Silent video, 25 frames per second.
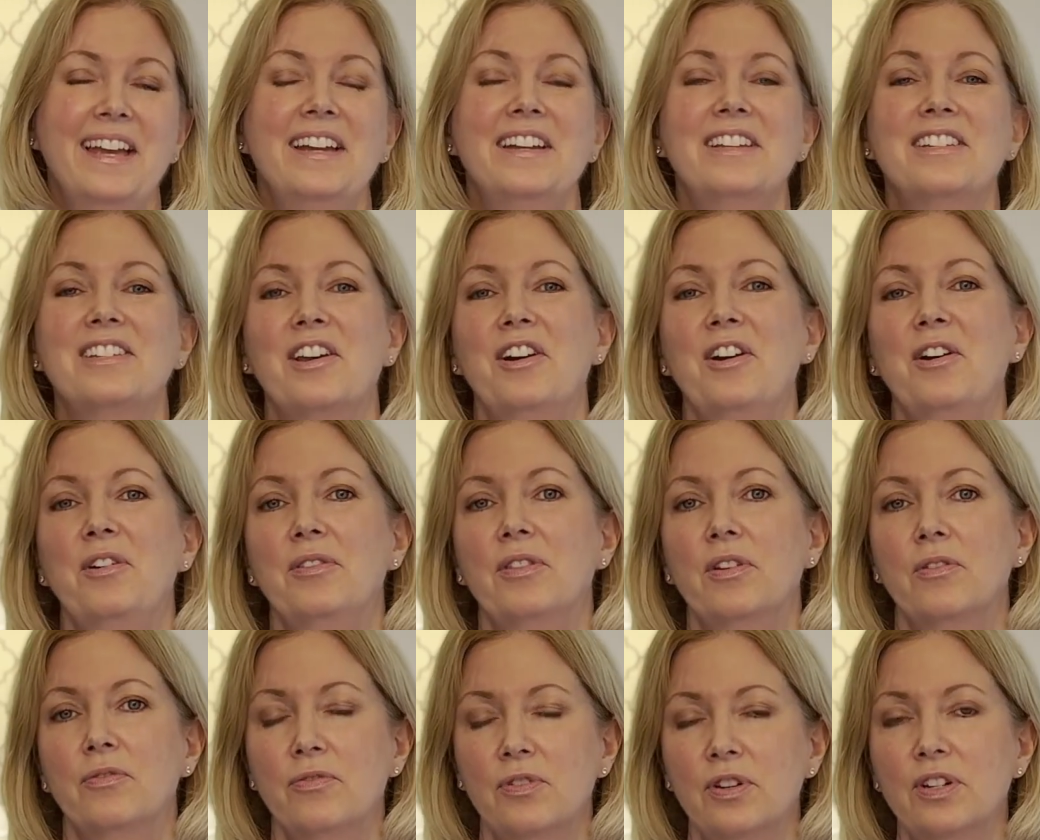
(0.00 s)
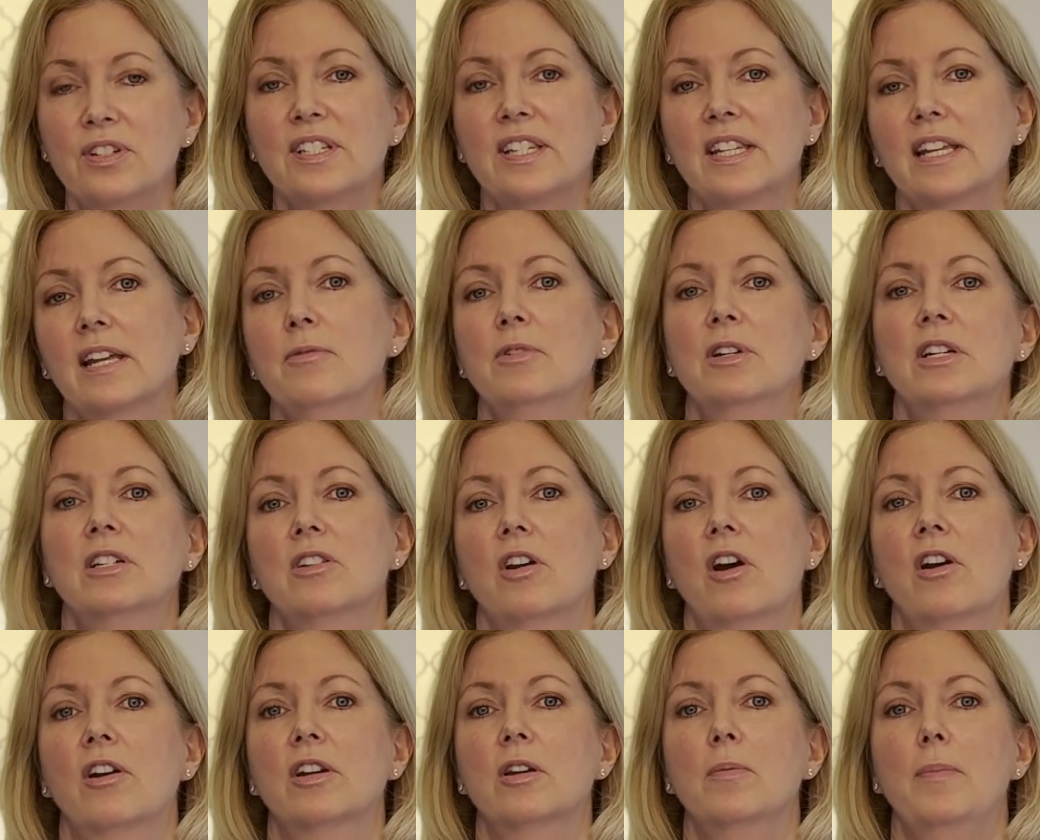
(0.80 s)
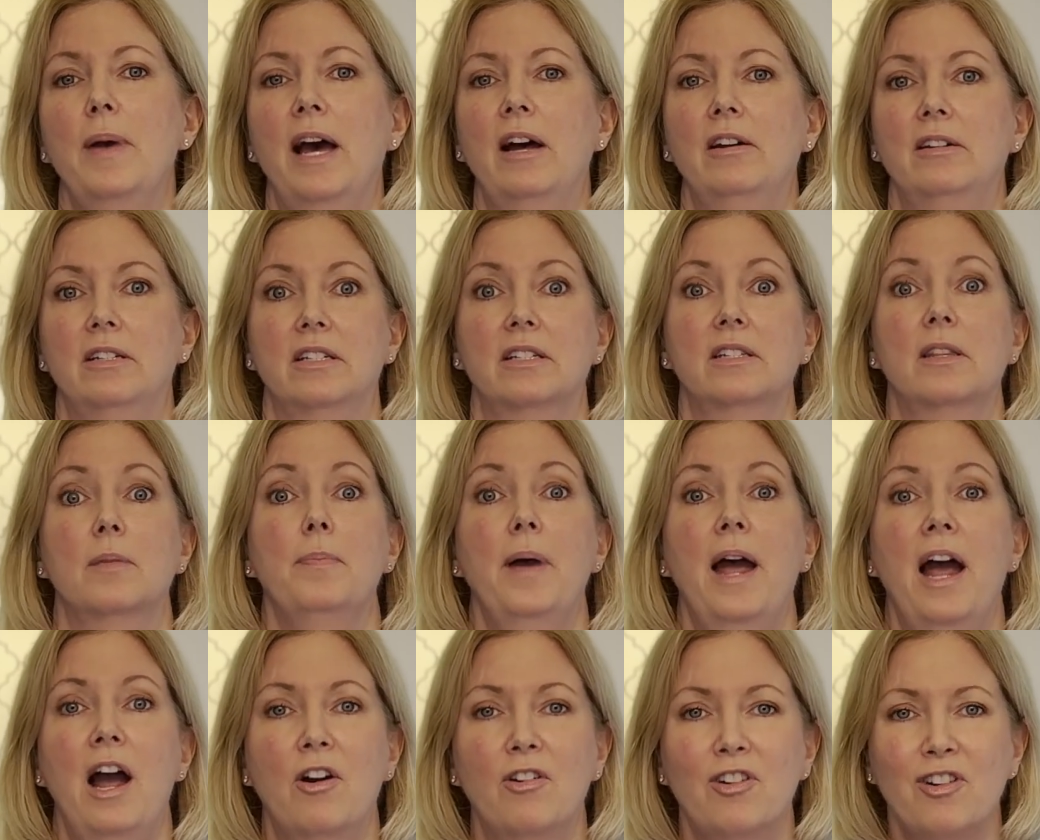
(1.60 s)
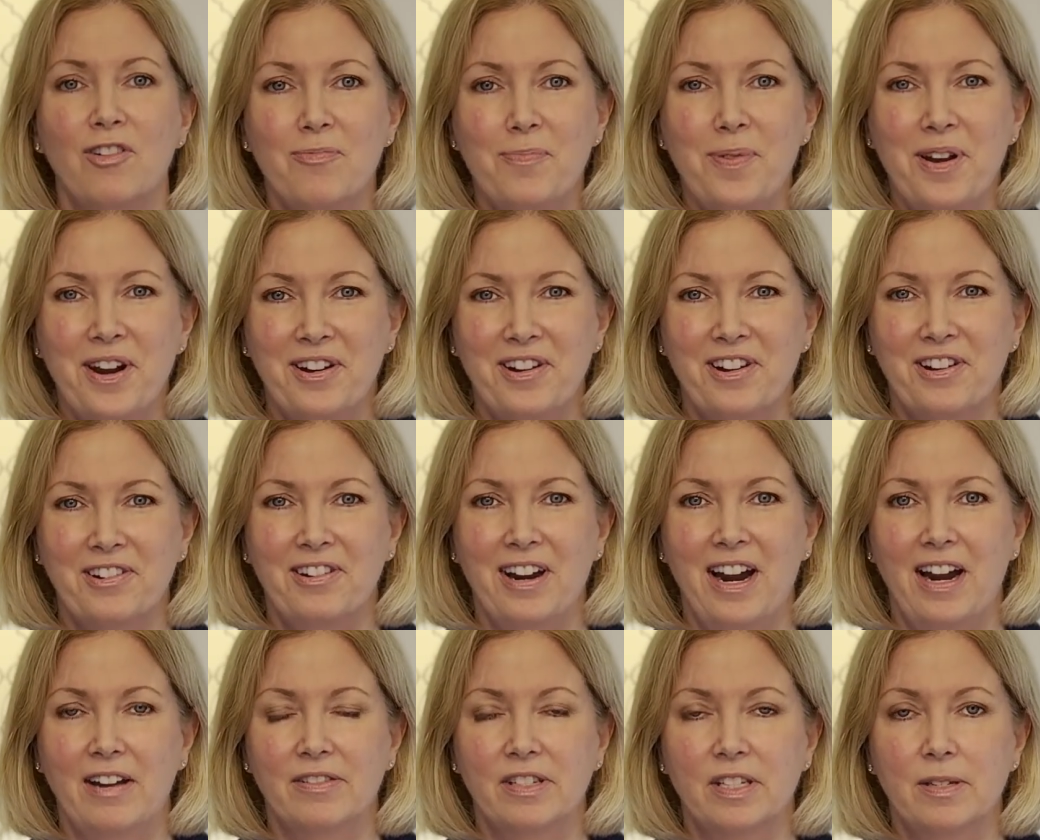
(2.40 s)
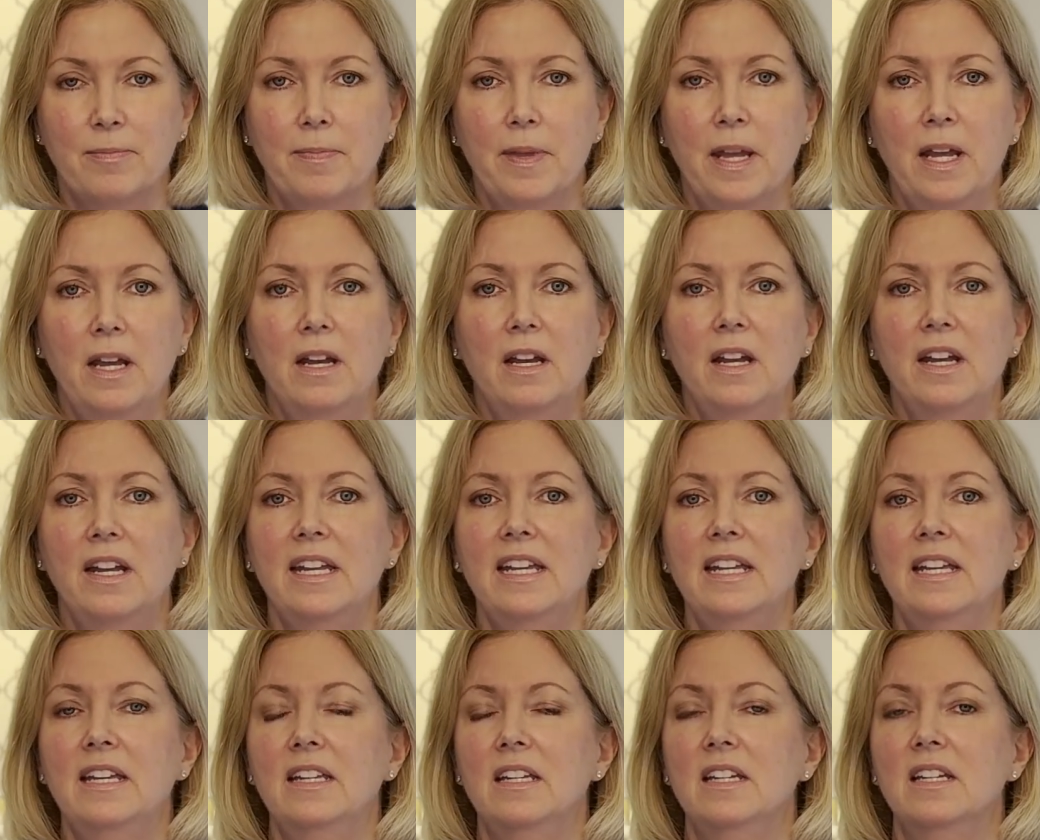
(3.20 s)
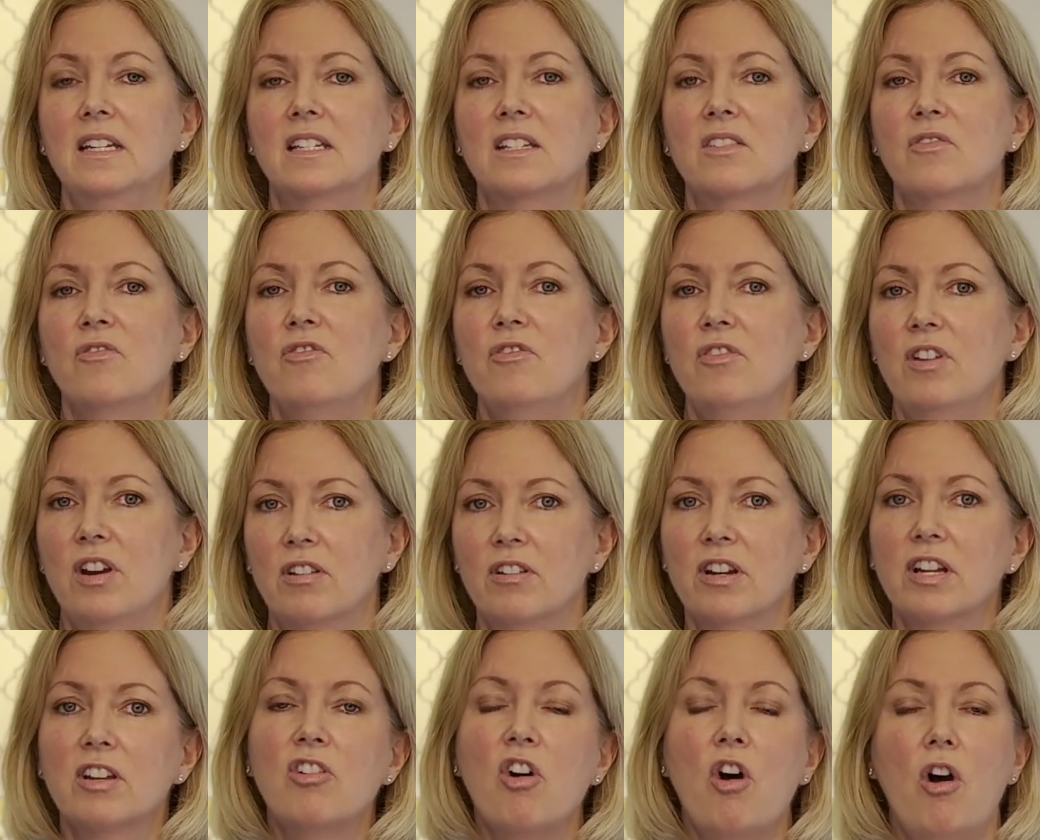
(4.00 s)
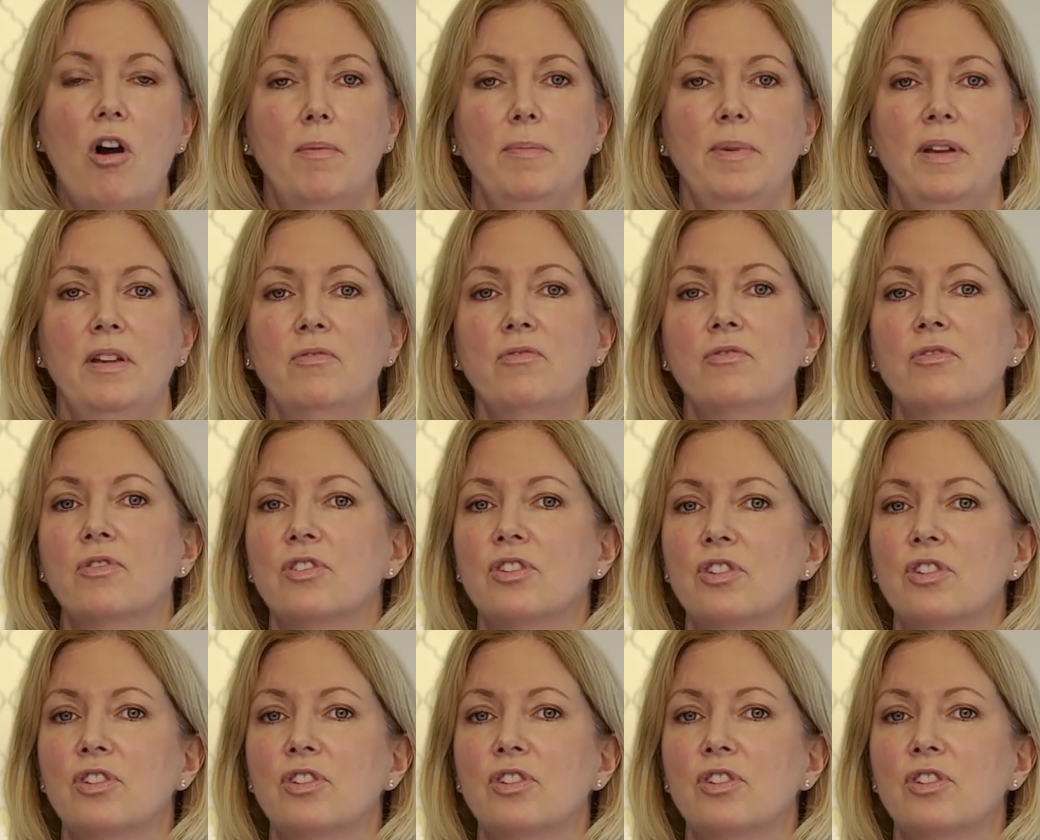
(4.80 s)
So the first thing I want to talk about is the power of paragraphs. It is very common for